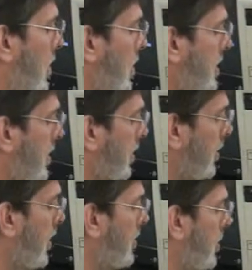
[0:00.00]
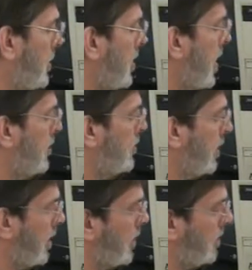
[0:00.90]
We sealed it up good and tight to
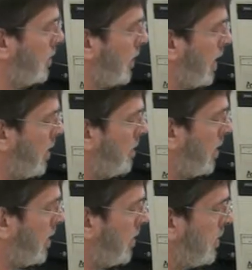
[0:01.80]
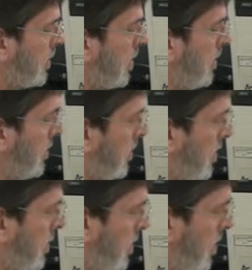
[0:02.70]
try and keep it wet, but it's not.
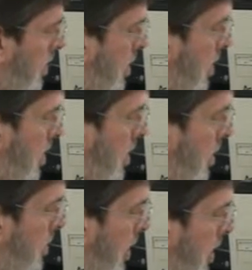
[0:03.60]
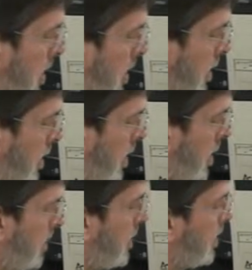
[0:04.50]
I'm not getting anything
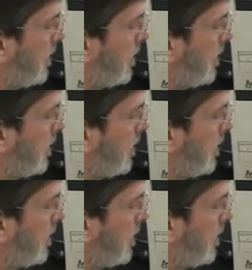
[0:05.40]
out of it.